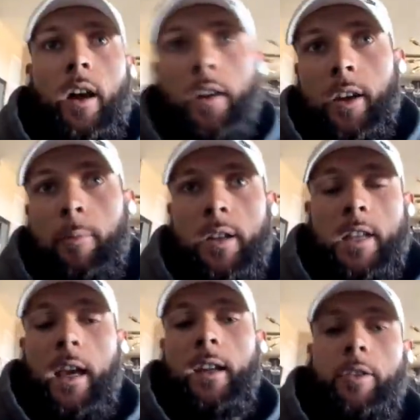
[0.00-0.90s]

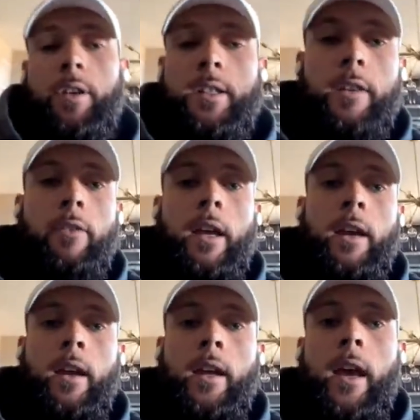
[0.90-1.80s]
number 10 in
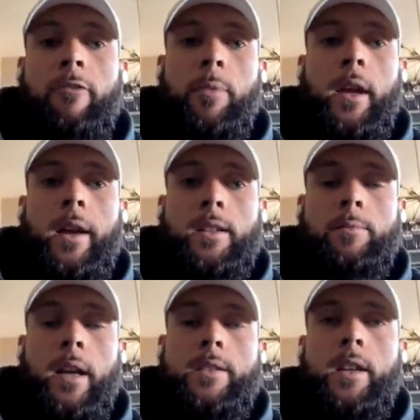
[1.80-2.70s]
receiving in
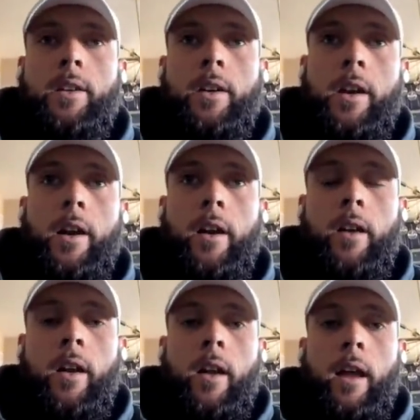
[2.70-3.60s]
FBS my senior year.